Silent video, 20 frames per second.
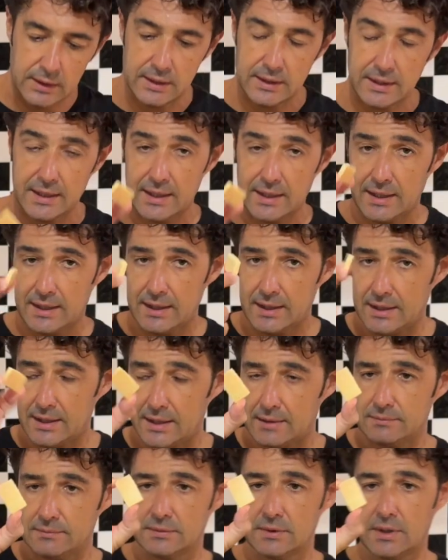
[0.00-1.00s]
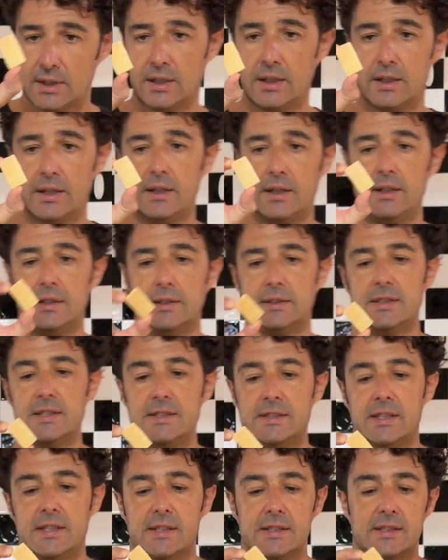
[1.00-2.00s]
Ta-da!
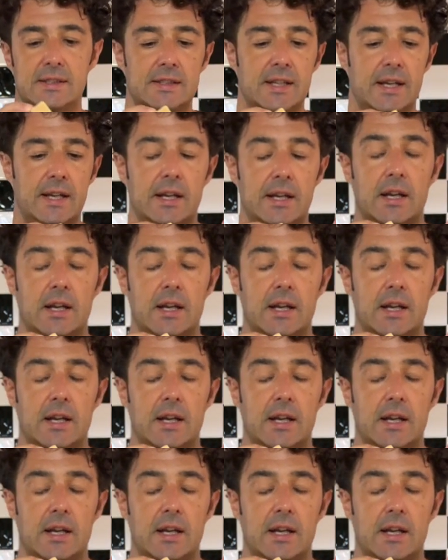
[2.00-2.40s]
This is the